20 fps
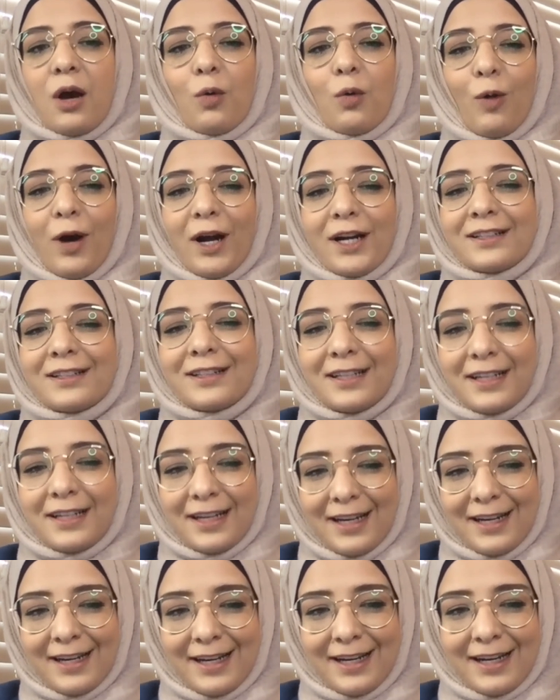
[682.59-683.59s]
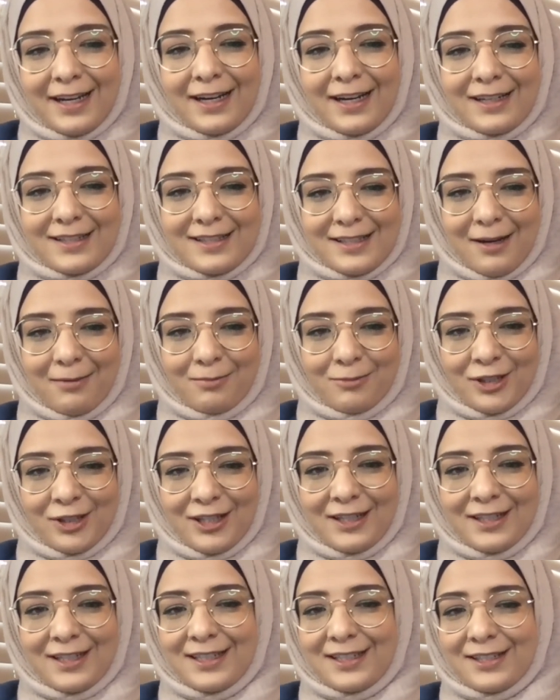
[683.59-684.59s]
One key
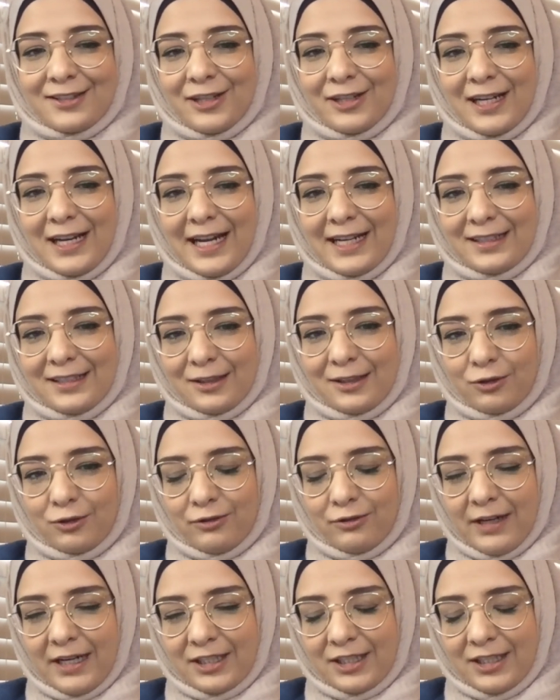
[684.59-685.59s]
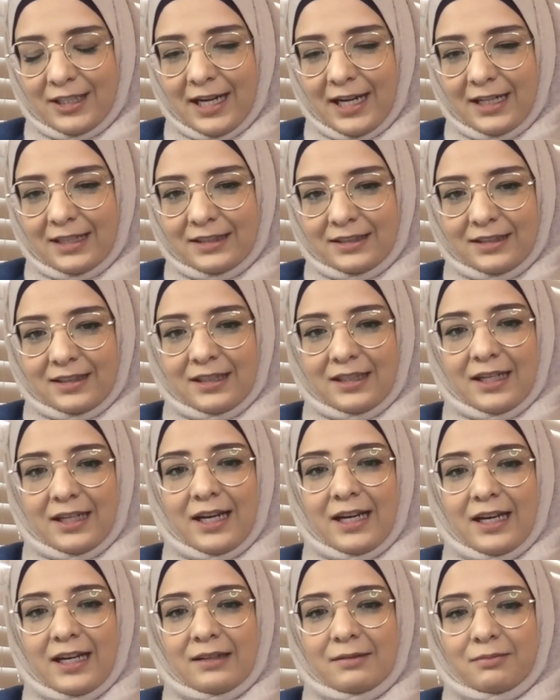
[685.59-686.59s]
assumption is related to rationality,
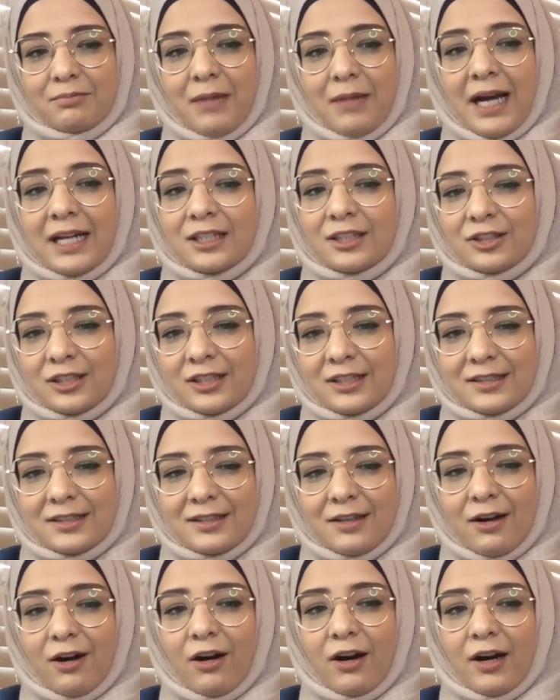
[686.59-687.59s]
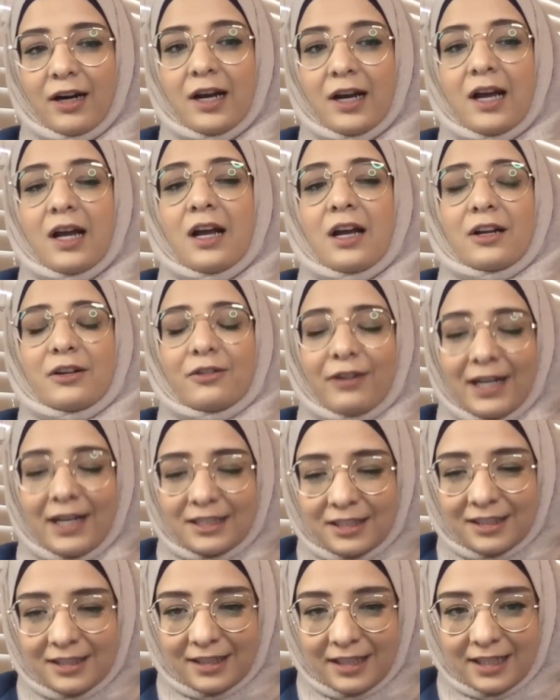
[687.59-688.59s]
and managers are
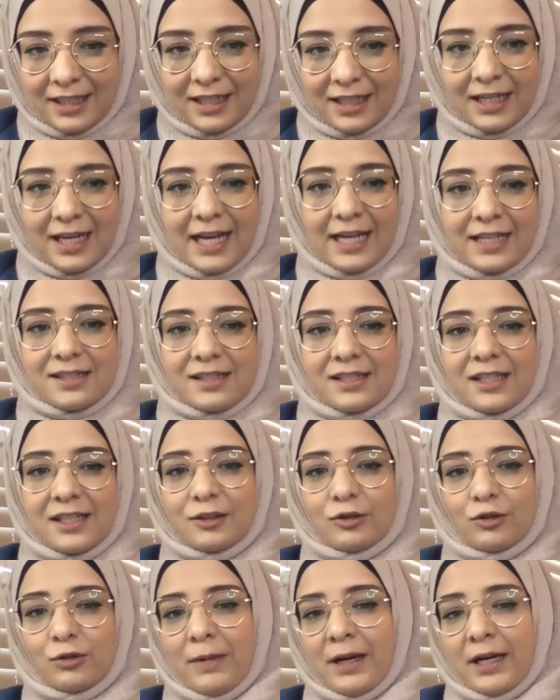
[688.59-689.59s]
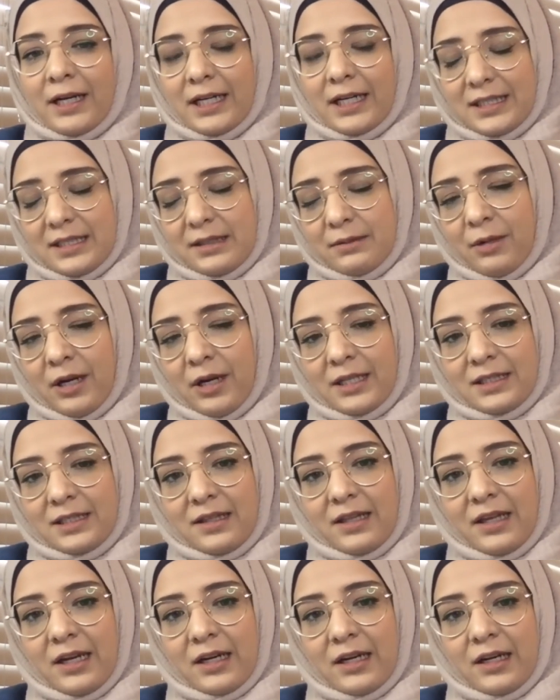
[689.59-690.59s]
rational and seek to maximize
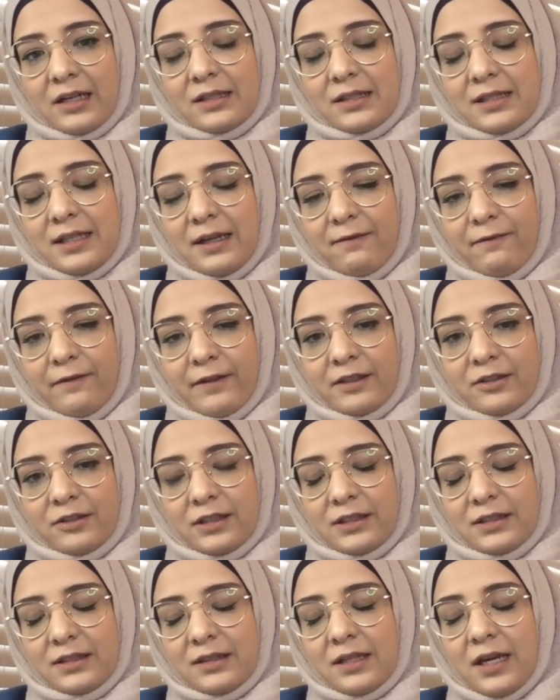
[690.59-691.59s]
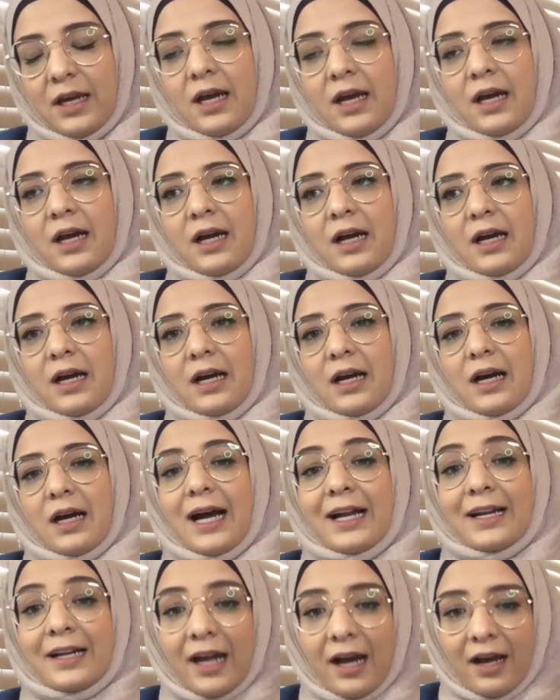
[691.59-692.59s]
their self interest.
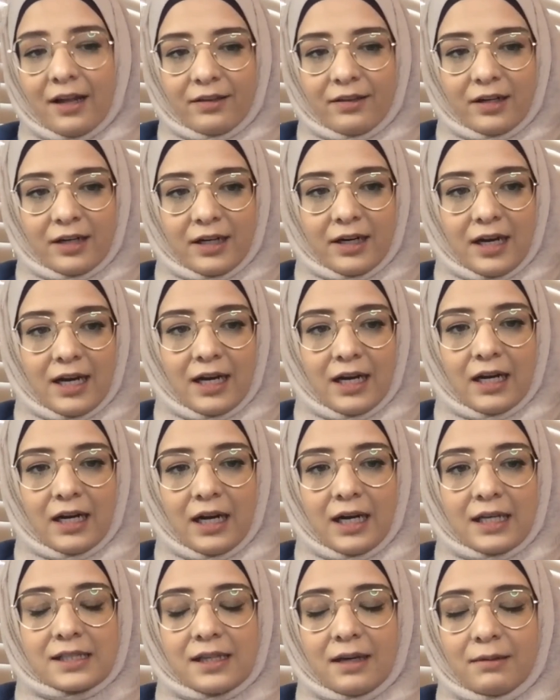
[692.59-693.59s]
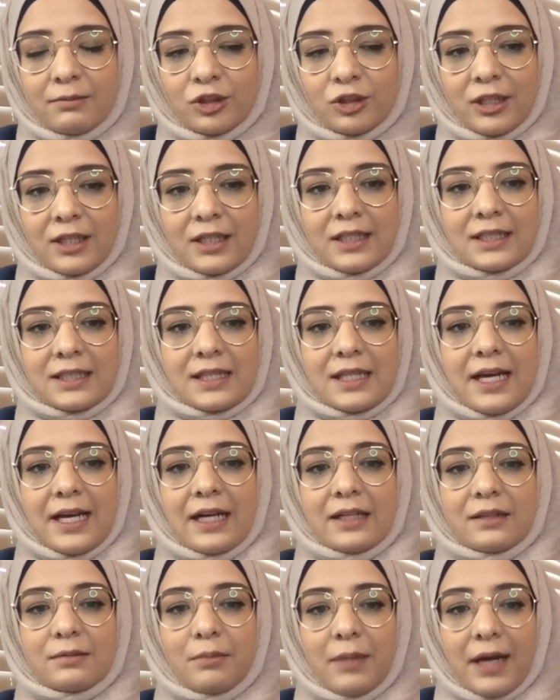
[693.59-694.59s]
Another assumption is
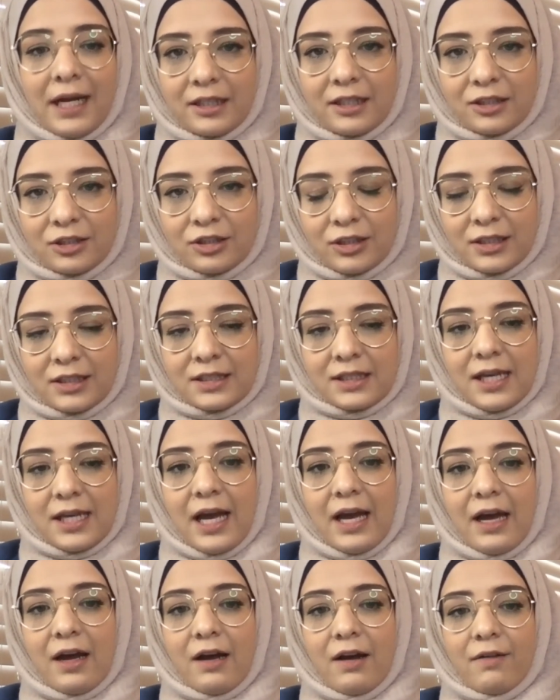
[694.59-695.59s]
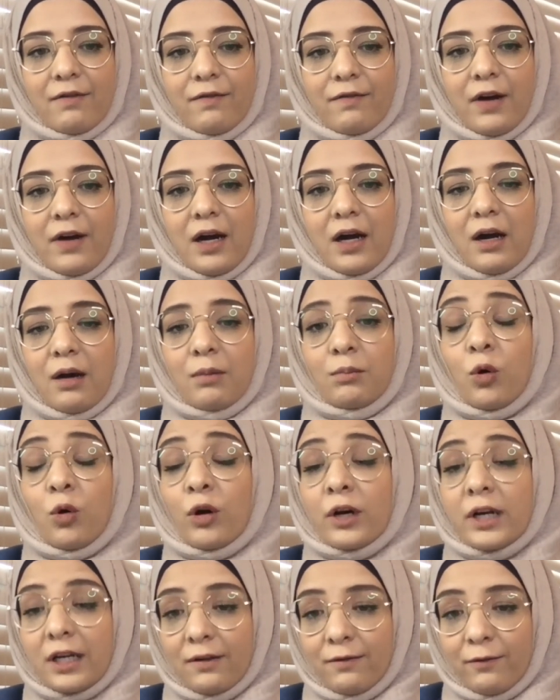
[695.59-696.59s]
that managers have
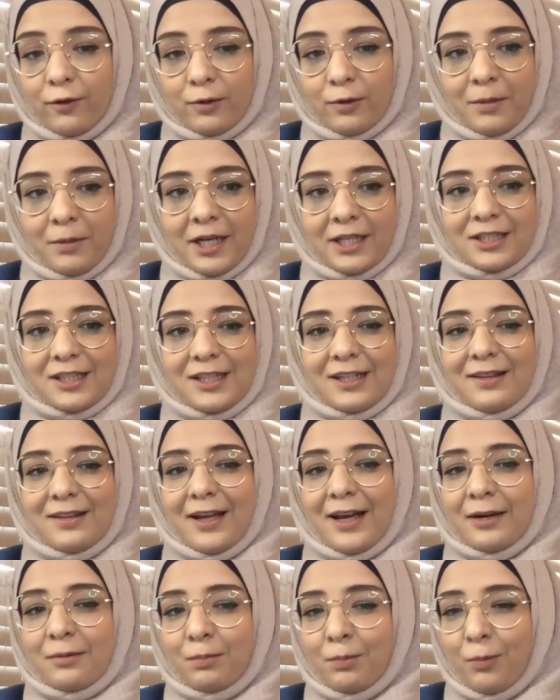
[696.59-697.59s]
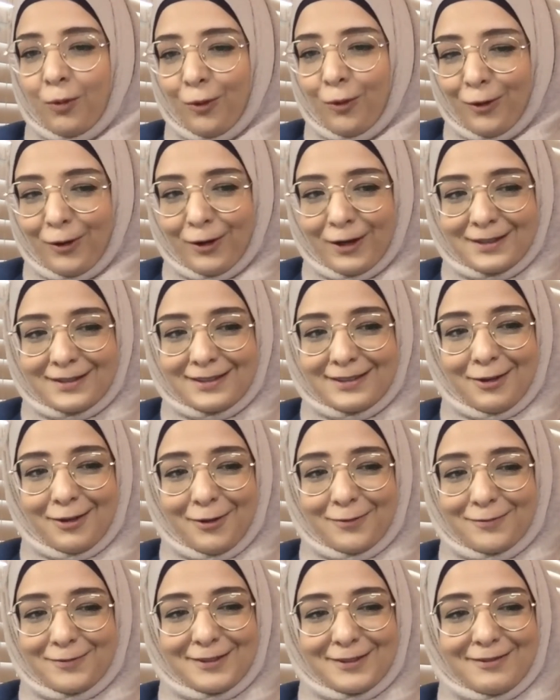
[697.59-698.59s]
more information than board
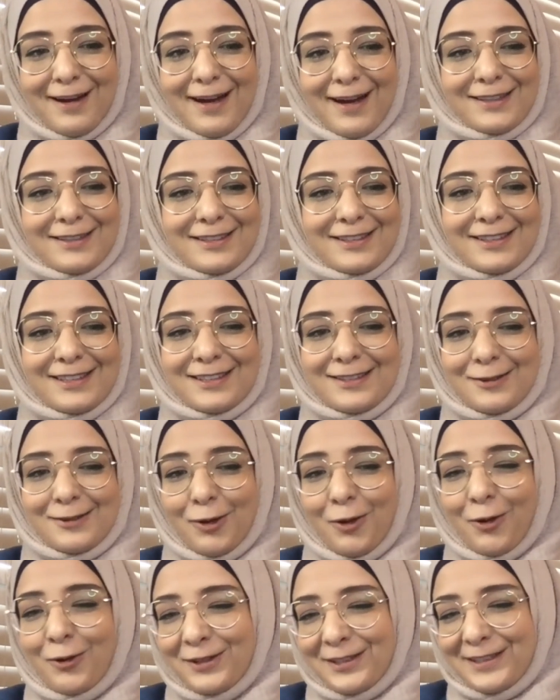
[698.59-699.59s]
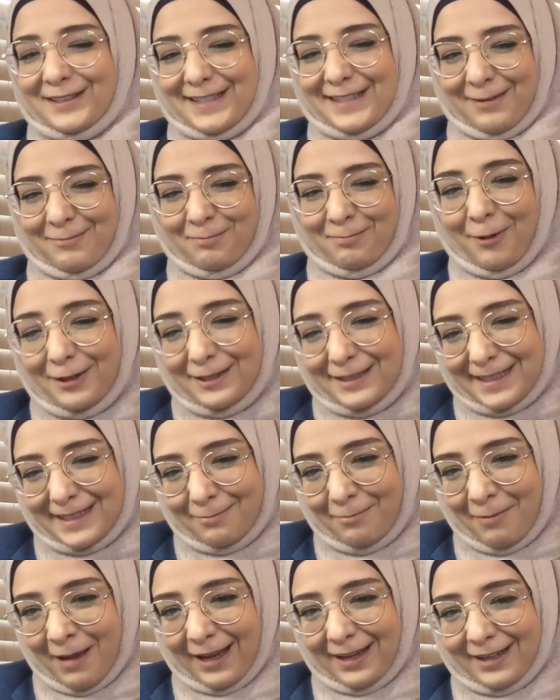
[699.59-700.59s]
of directors, donors, and
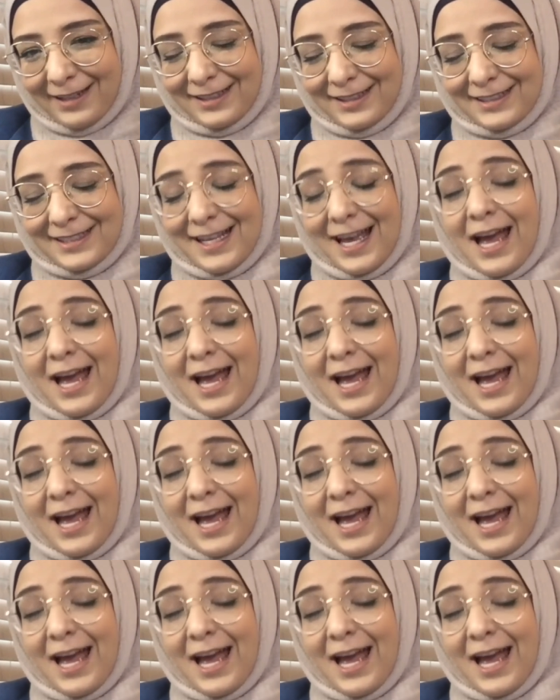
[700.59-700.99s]
policymakers